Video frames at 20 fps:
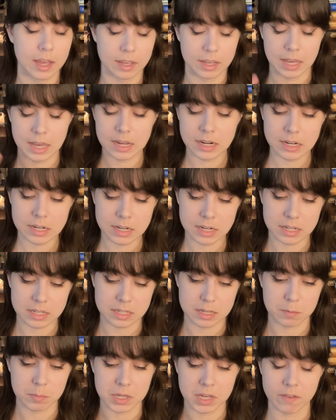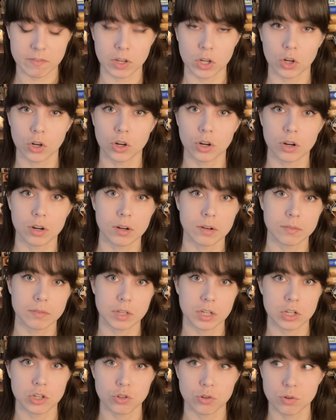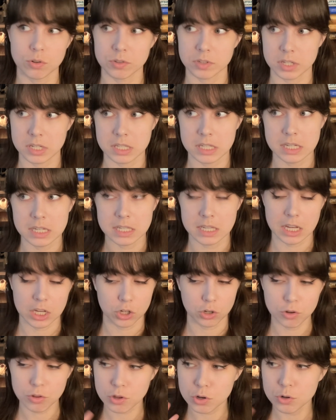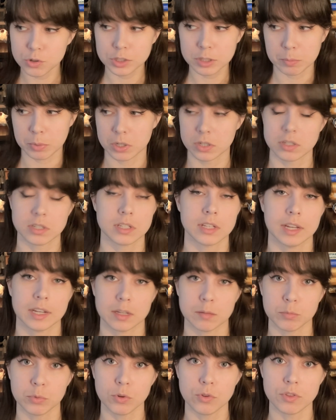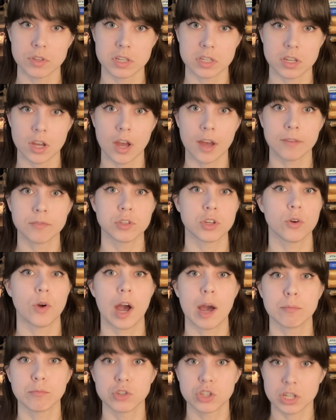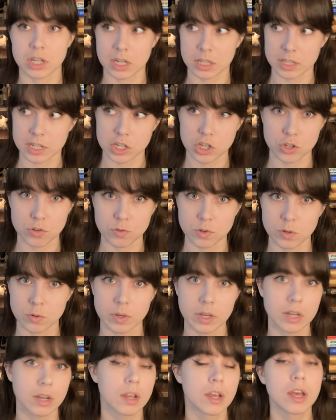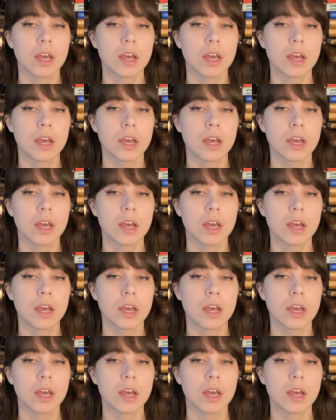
Kanan ends up giving her the controls, because he's like, you're the only person that can pull this off, so I'm just going to let you do it.